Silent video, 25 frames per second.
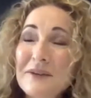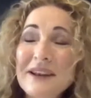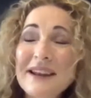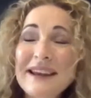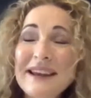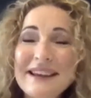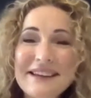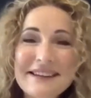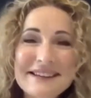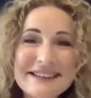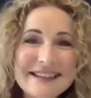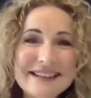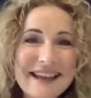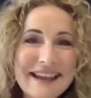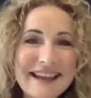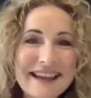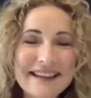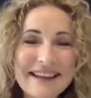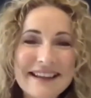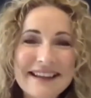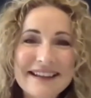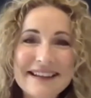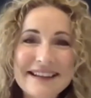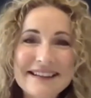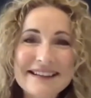Well, I guess
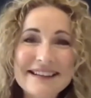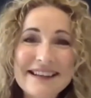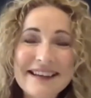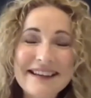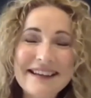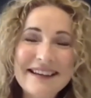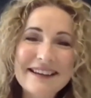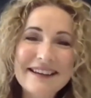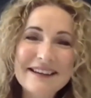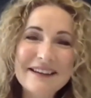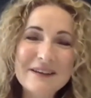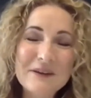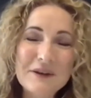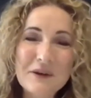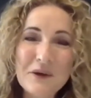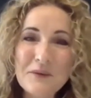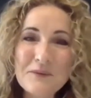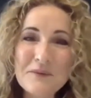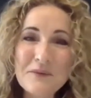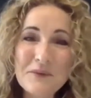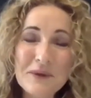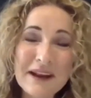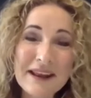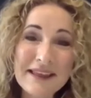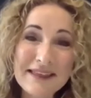
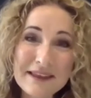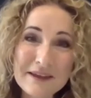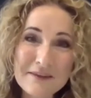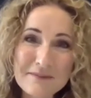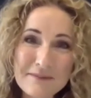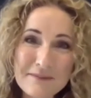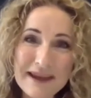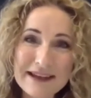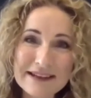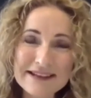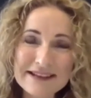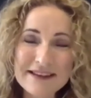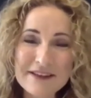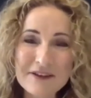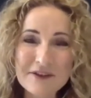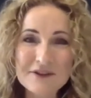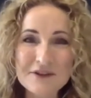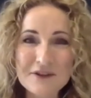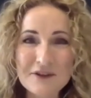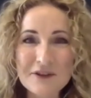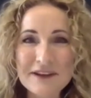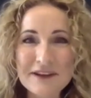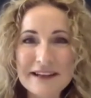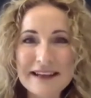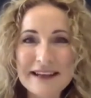when I think back to
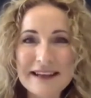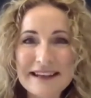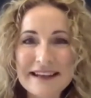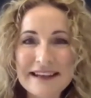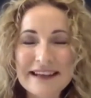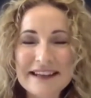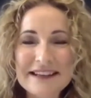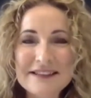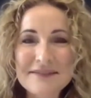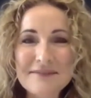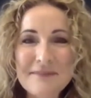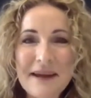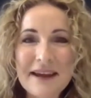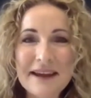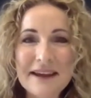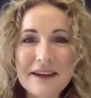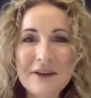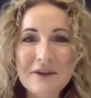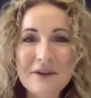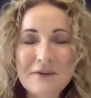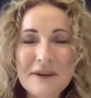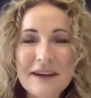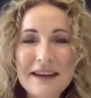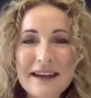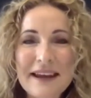those early years of my
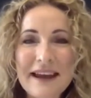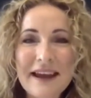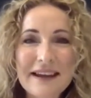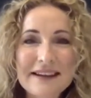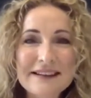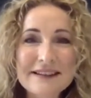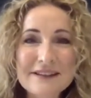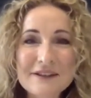career,